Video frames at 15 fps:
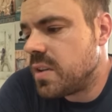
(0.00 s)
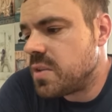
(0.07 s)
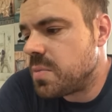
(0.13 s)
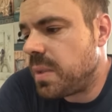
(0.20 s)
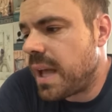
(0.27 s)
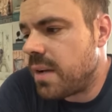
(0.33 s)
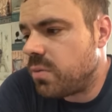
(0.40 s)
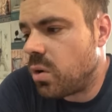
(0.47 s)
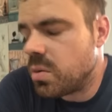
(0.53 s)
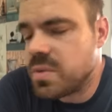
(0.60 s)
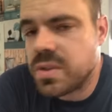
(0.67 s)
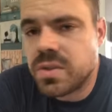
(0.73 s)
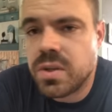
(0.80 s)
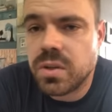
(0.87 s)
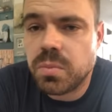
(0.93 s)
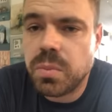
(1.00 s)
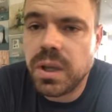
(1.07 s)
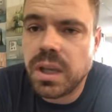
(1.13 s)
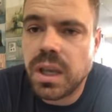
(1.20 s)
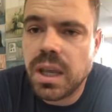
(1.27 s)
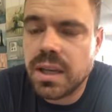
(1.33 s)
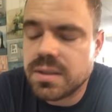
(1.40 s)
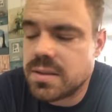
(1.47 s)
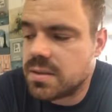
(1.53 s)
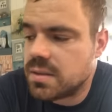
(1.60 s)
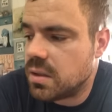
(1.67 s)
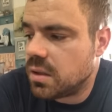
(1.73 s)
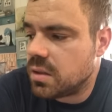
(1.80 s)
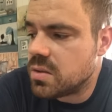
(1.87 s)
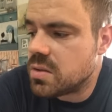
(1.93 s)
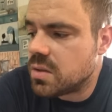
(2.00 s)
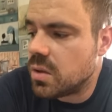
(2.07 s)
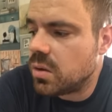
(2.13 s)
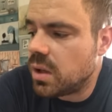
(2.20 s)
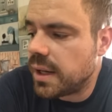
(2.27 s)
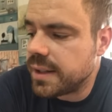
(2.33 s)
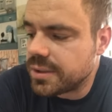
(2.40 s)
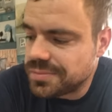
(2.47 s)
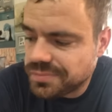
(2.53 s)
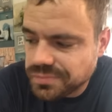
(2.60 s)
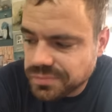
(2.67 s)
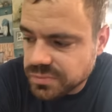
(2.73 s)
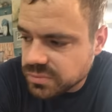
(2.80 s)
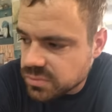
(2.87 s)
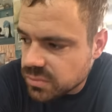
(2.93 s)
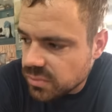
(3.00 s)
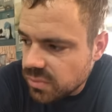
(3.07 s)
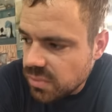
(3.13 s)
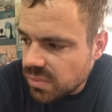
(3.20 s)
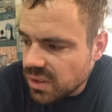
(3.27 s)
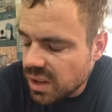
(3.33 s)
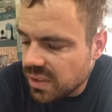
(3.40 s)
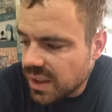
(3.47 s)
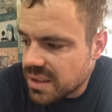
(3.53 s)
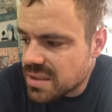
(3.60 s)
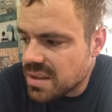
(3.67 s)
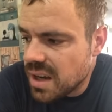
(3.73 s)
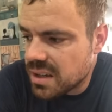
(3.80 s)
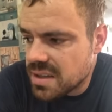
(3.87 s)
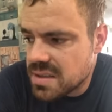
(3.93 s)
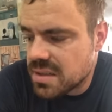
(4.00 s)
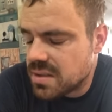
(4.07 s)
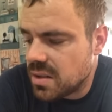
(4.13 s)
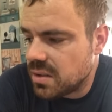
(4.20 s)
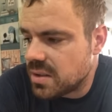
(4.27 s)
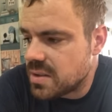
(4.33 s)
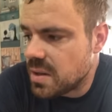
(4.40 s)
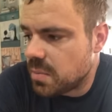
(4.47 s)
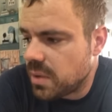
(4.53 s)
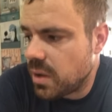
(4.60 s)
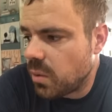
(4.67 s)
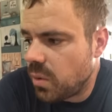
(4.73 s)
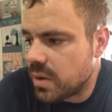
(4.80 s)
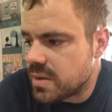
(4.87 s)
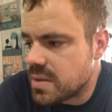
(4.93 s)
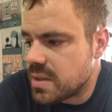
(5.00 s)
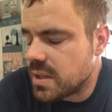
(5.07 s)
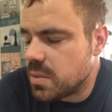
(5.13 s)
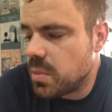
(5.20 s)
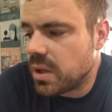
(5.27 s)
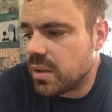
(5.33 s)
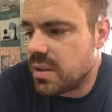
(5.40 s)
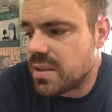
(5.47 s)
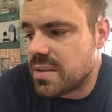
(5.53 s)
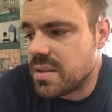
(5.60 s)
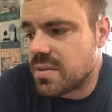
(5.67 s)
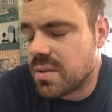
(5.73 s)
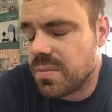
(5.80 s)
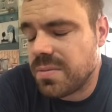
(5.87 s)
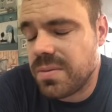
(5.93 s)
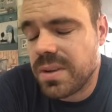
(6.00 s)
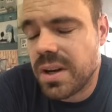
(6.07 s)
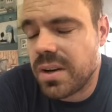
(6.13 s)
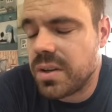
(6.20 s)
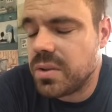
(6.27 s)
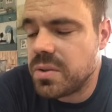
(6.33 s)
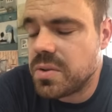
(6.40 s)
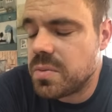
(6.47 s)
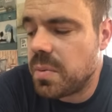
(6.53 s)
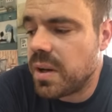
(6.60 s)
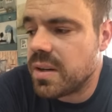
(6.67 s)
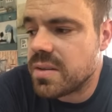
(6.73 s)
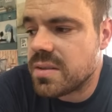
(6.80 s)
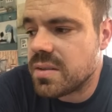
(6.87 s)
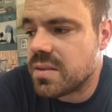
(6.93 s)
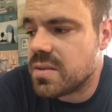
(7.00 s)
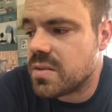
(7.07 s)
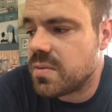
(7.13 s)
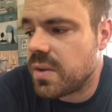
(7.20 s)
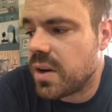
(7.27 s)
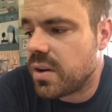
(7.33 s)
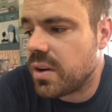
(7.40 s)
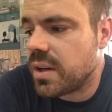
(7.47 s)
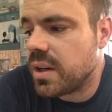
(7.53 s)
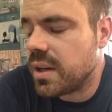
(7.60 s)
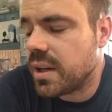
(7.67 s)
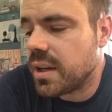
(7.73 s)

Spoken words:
platforms that took big hits. And so like, that's not necessarily something I want to see, but this is a very new space. This is very